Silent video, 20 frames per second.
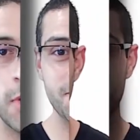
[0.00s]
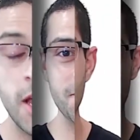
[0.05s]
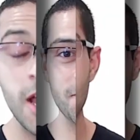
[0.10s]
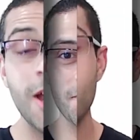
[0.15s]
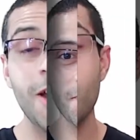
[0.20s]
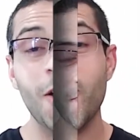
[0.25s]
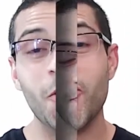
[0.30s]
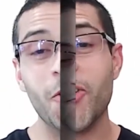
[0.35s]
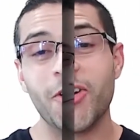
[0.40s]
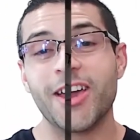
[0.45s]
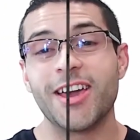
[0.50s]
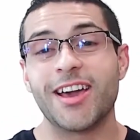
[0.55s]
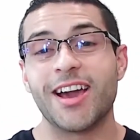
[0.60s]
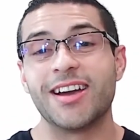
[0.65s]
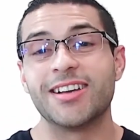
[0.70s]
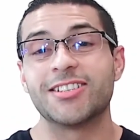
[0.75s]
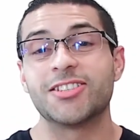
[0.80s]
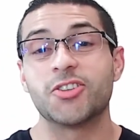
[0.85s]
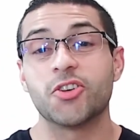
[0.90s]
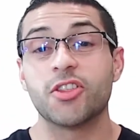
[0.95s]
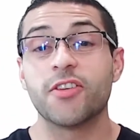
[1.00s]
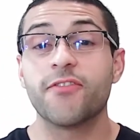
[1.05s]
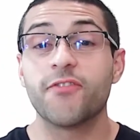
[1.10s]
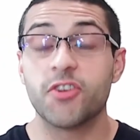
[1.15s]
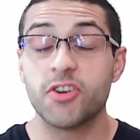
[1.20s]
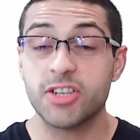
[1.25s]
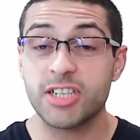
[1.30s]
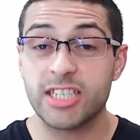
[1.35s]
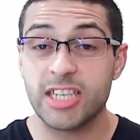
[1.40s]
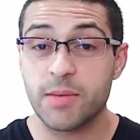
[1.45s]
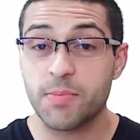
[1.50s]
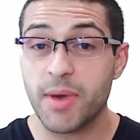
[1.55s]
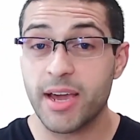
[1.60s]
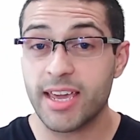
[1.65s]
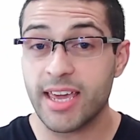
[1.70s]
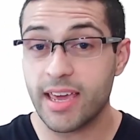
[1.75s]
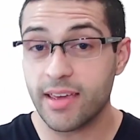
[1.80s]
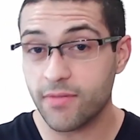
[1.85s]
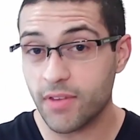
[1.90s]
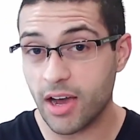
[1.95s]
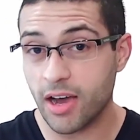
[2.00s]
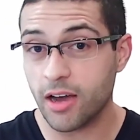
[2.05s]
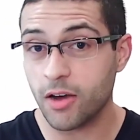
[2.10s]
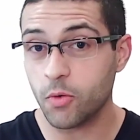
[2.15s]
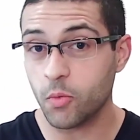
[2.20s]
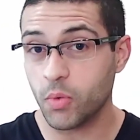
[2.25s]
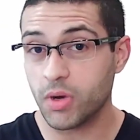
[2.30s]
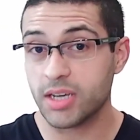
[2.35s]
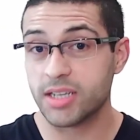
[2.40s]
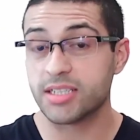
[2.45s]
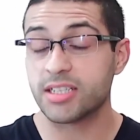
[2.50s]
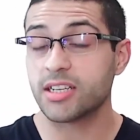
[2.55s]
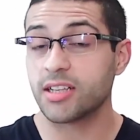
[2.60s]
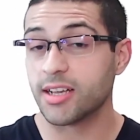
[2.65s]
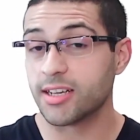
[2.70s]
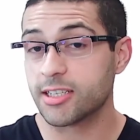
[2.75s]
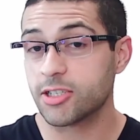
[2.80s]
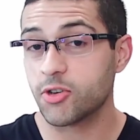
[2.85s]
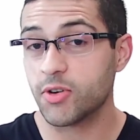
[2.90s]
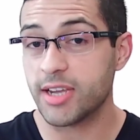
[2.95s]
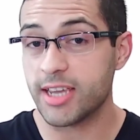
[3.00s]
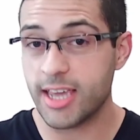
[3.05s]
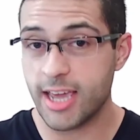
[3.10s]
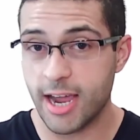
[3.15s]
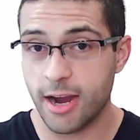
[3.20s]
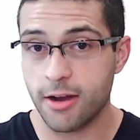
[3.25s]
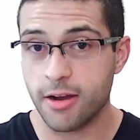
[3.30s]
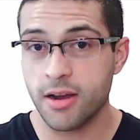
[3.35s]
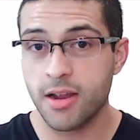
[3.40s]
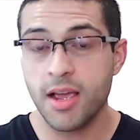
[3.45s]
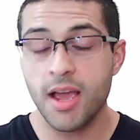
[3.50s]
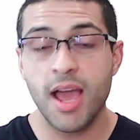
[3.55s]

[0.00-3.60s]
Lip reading: Okay guys, so the first tip I gave out was clustering care.